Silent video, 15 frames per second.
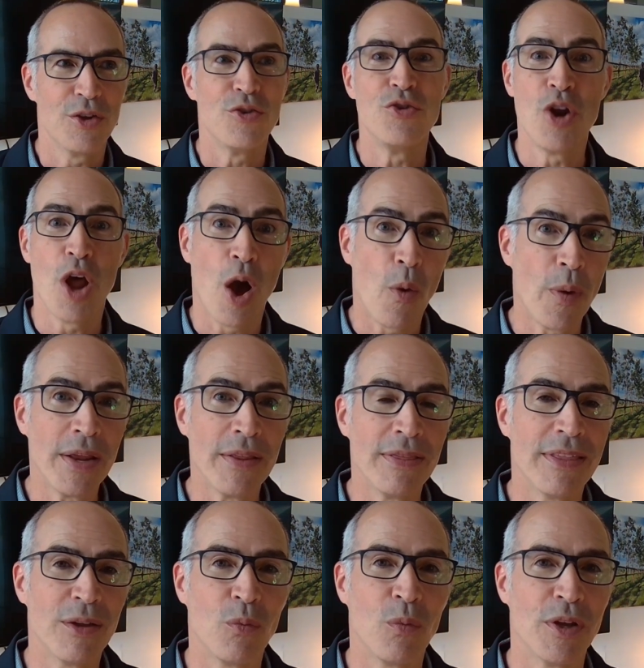knowing
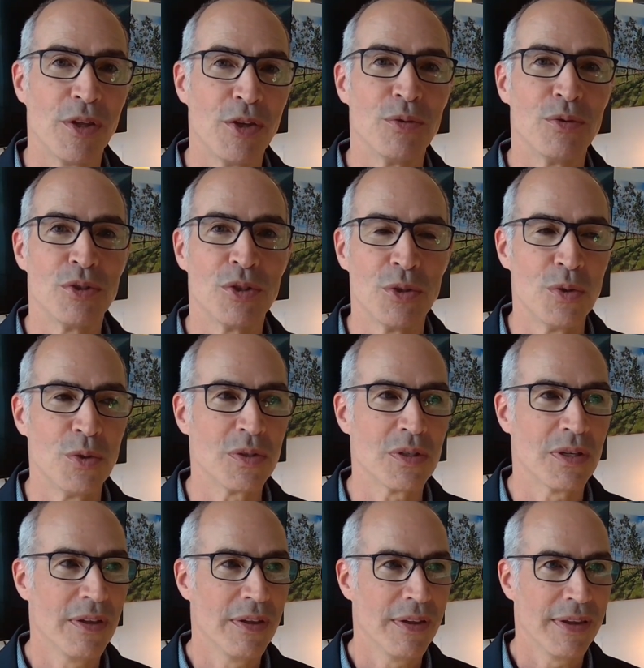that what you choose
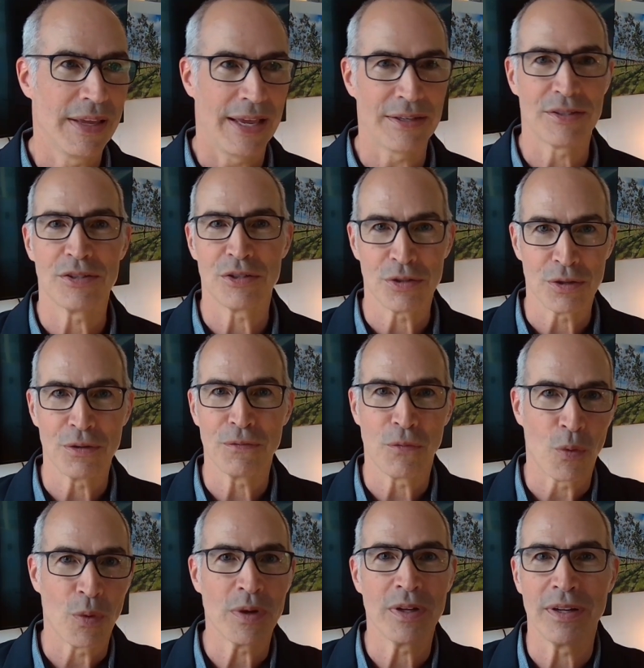has to serve
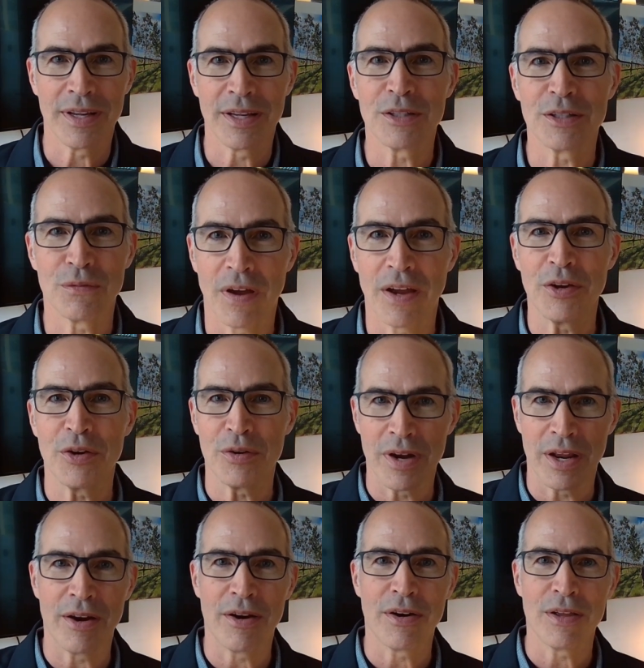forward and intensify your
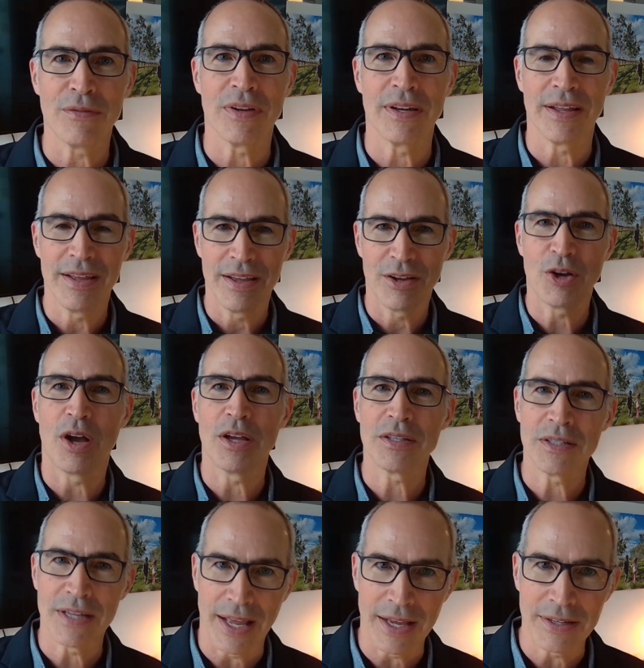narrative and cause
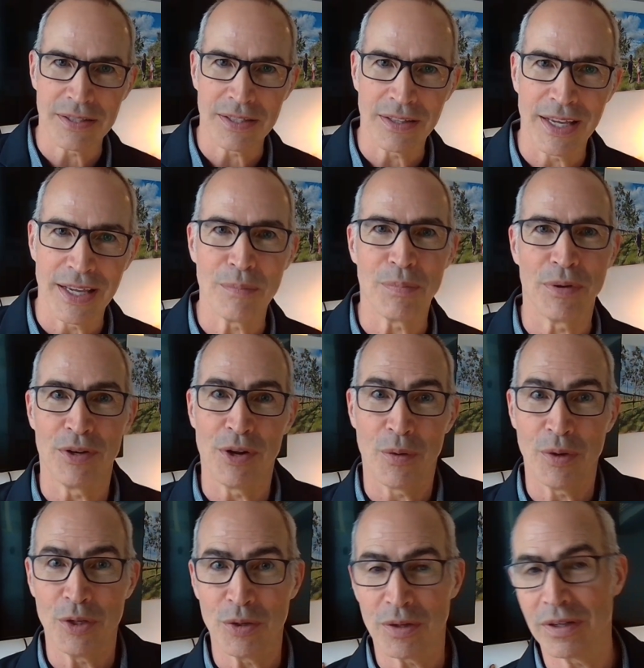it to escalate, but
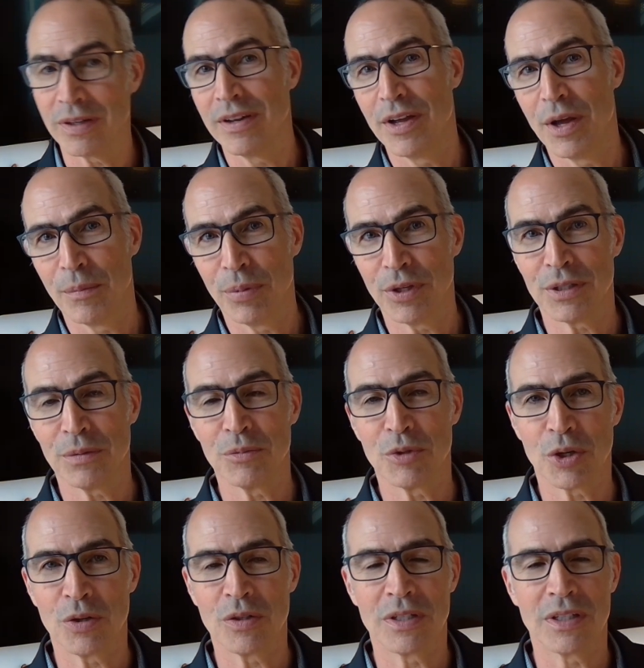knowing you can put some
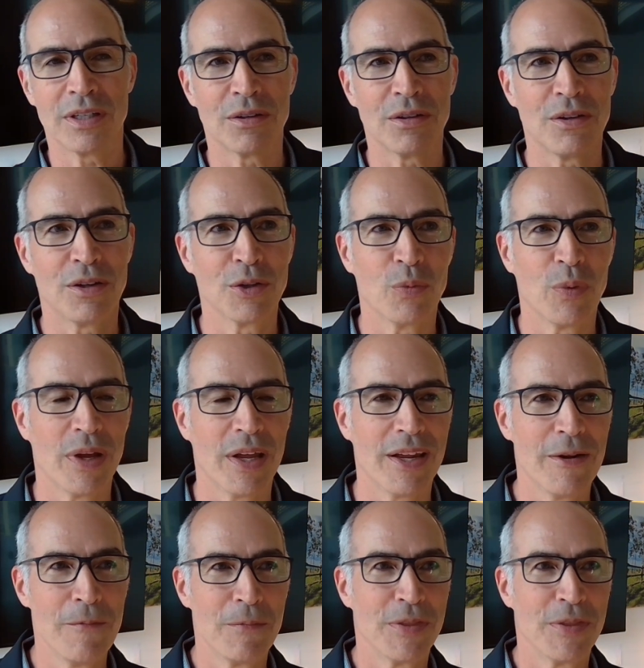turns in there along the way.